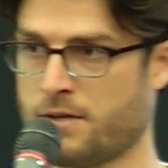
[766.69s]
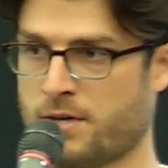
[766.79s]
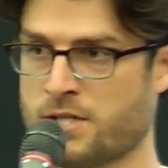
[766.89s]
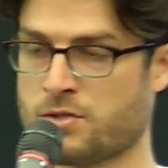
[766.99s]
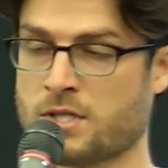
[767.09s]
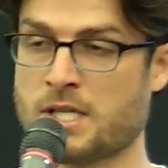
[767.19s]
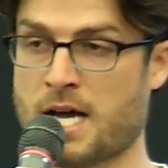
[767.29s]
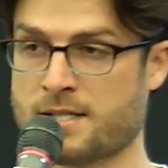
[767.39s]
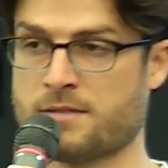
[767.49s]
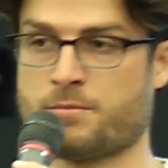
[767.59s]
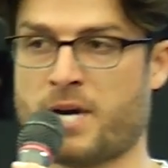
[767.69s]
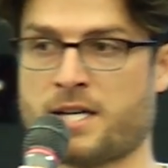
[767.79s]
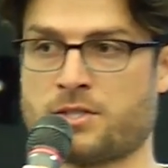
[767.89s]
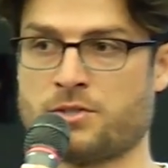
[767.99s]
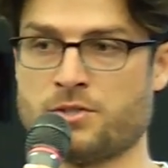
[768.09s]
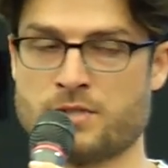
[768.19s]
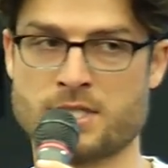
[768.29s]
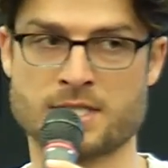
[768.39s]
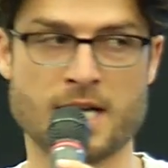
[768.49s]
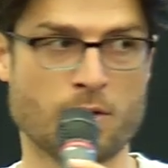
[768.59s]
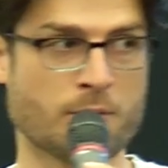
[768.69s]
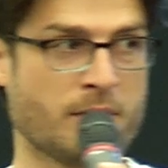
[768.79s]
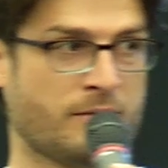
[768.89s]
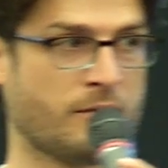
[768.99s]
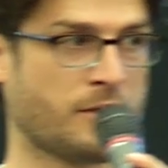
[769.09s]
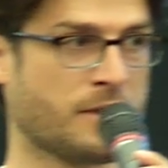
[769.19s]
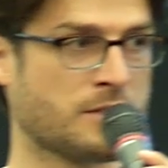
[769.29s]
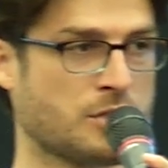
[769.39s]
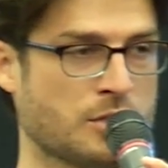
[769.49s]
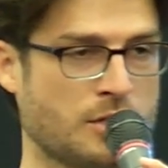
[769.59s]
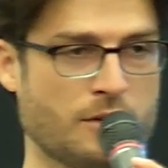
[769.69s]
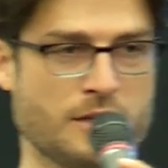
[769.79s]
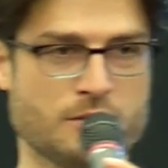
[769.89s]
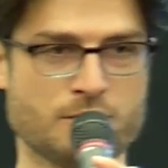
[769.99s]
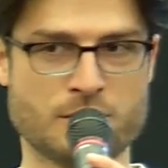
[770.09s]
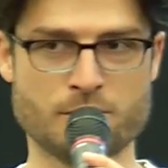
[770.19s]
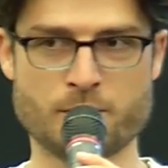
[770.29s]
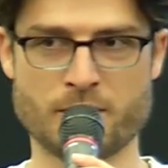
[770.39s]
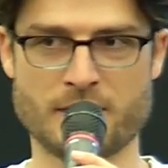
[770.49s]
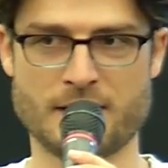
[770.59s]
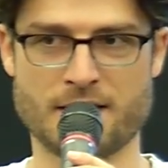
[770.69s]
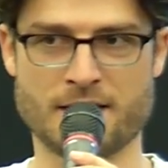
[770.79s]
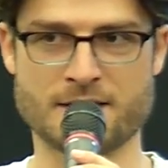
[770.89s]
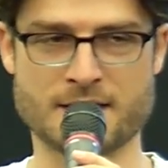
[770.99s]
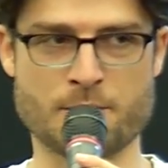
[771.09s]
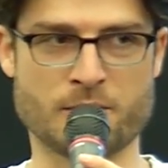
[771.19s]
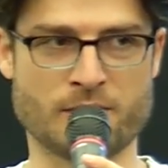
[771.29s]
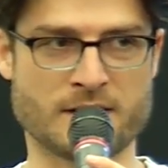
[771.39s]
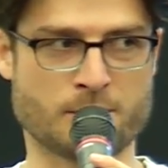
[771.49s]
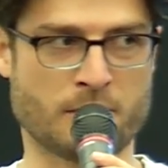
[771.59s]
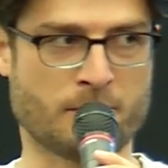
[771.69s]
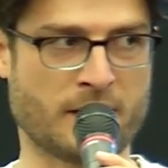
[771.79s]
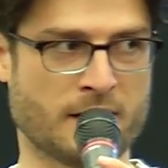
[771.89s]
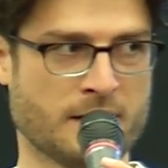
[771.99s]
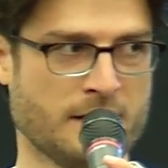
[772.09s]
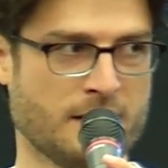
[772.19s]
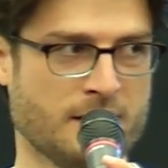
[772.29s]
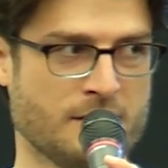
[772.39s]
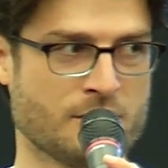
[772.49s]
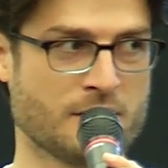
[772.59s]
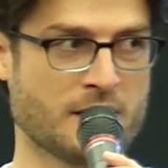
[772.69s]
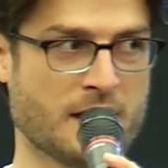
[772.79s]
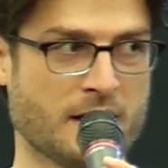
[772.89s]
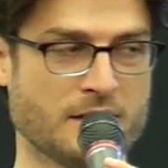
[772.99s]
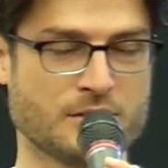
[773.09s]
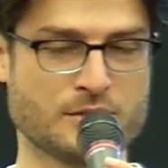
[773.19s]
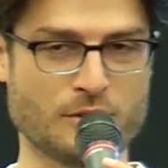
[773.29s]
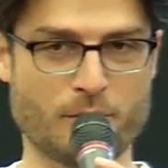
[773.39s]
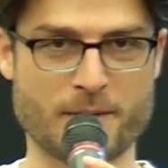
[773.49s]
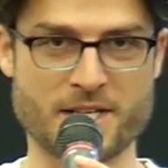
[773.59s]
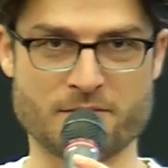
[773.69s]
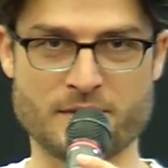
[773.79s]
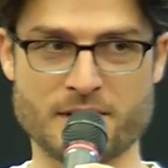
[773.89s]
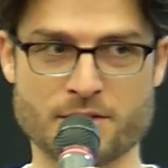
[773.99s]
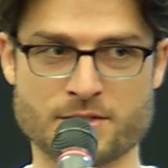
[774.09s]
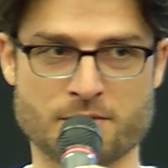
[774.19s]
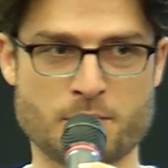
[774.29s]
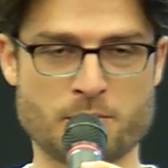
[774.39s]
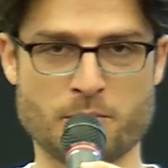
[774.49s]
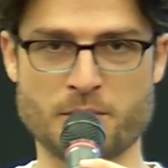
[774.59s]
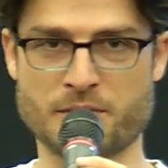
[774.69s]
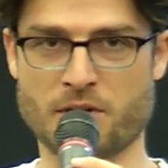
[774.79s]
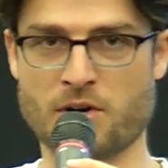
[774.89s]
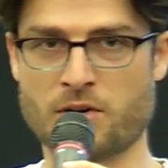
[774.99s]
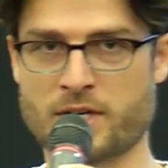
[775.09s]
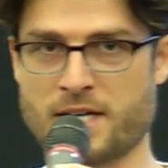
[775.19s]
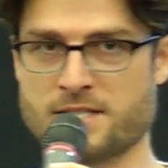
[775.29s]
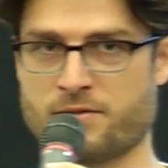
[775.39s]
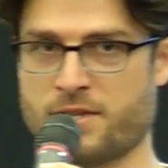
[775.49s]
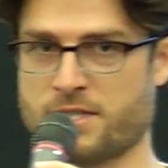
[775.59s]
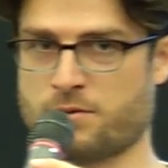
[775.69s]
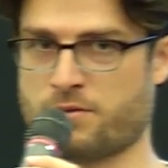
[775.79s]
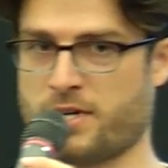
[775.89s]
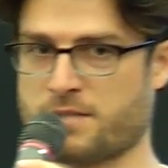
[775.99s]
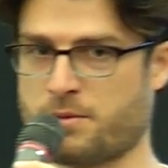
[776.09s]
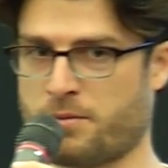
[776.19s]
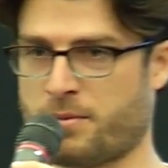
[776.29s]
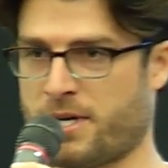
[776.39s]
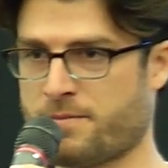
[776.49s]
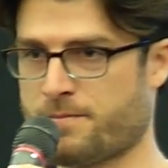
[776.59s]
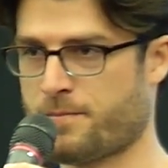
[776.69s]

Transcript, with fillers: Right? So there's lots of practical uses. One of my favorite things is just go to YouTube and type in Raspberry Pi. You're going to get so many videos of people building all kinds of things with Raspberry Pi.